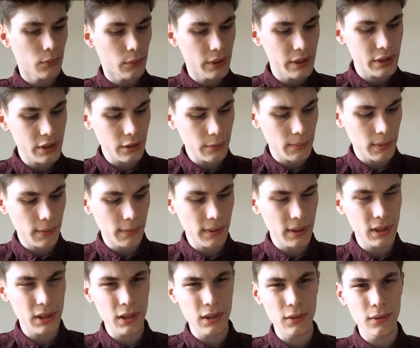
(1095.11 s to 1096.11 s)
which I'll
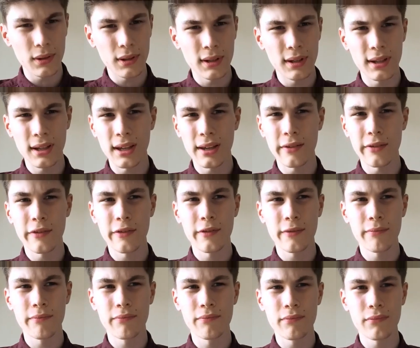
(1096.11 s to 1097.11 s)
probably do if
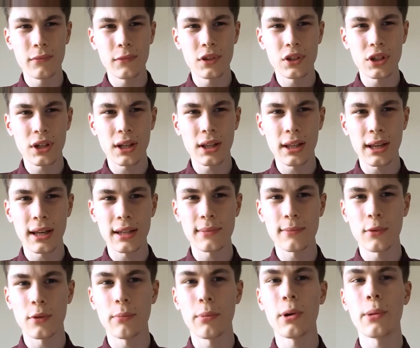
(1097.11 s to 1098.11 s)
the channel gets
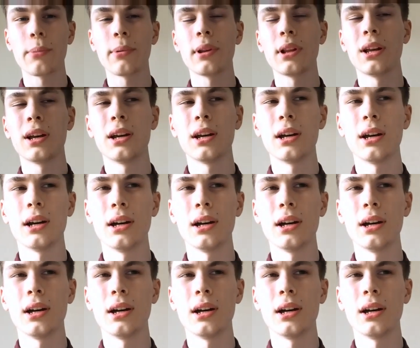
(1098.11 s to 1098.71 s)
more popular.